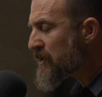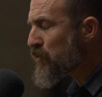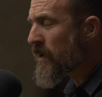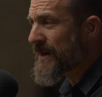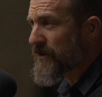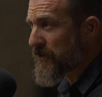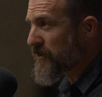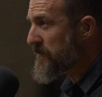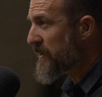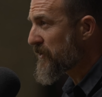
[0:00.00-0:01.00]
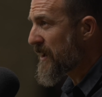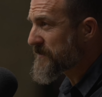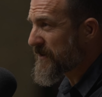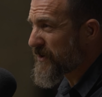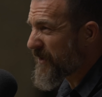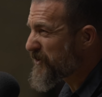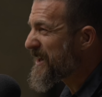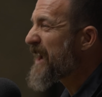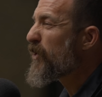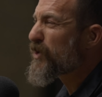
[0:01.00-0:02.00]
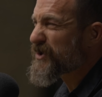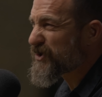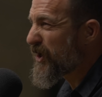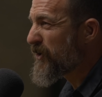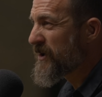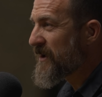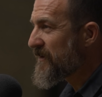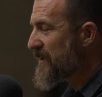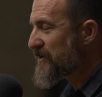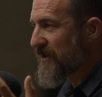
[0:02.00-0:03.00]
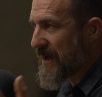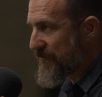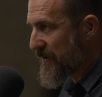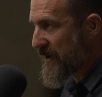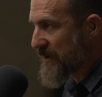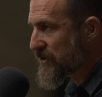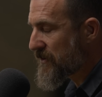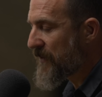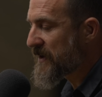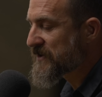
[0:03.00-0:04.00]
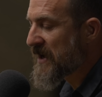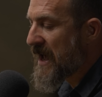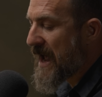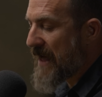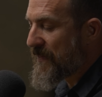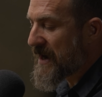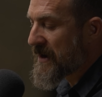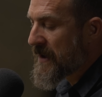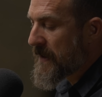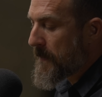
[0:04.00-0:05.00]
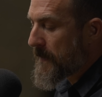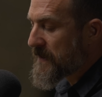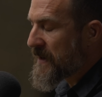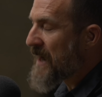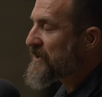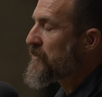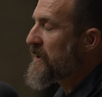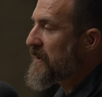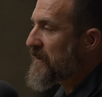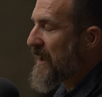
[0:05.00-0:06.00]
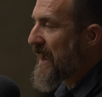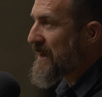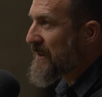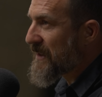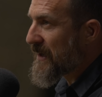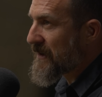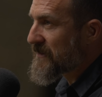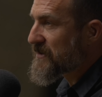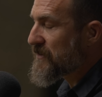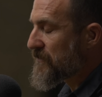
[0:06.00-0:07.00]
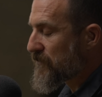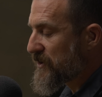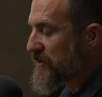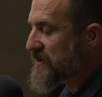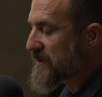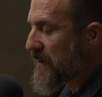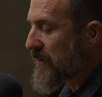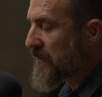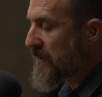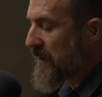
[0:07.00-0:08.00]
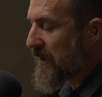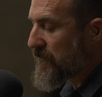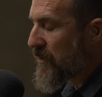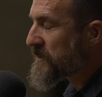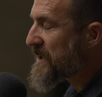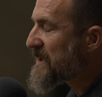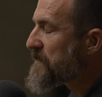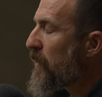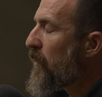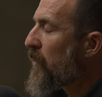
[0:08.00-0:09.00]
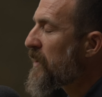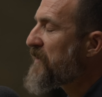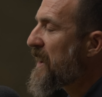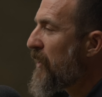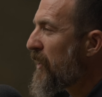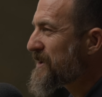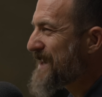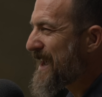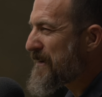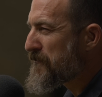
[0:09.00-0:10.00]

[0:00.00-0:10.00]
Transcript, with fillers: twenty to thirty milligrams every other day or so. There's a lot of variation around this. And then not doing anything to reduce Uh, aromatase, or if they are taking